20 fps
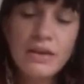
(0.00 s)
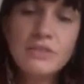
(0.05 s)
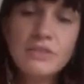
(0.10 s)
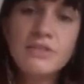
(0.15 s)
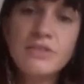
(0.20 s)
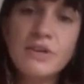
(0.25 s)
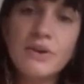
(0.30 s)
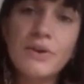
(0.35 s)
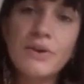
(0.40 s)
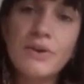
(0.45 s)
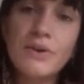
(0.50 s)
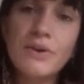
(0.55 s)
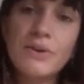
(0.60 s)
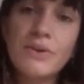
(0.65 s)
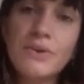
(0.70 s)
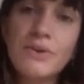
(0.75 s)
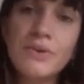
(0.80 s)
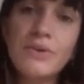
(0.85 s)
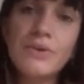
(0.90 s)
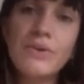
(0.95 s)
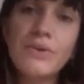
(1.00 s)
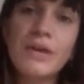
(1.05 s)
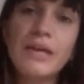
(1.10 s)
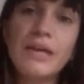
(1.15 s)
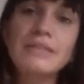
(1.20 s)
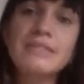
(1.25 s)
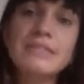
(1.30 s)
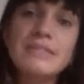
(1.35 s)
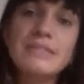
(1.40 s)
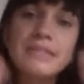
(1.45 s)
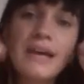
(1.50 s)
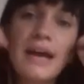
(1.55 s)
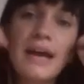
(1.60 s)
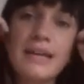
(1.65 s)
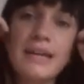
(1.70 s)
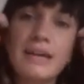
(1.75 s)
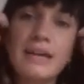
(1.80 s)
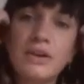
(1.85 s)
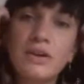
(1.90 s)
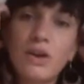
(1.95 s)
So in
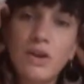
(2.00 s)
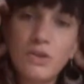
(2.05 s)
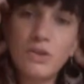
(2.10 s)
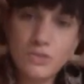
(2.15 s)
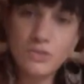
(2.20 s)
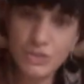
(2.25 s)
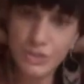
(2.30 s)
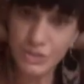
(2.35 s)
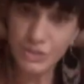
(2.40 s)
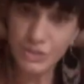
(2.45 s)
society and culture,